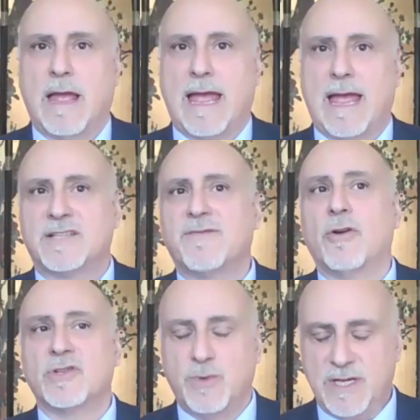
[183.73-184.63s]
as
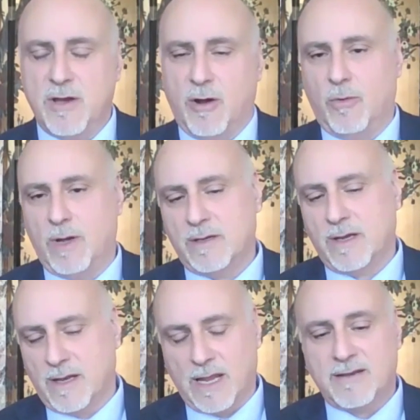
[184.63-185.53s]
far as we know, and
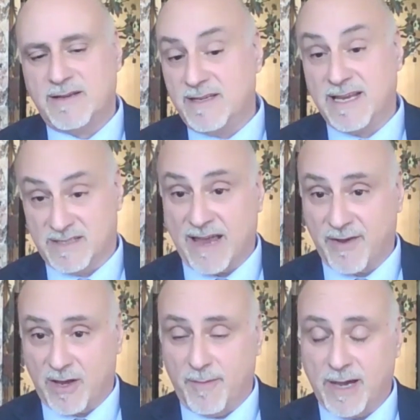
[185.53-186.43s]
a lot of details
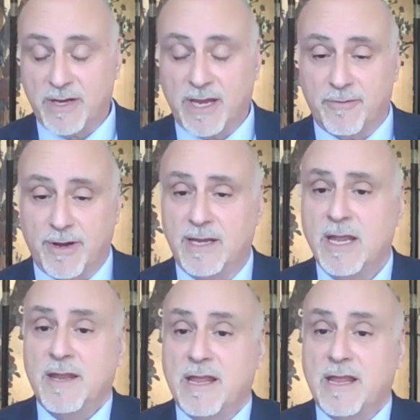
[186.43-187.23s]
haven't come out yet, right?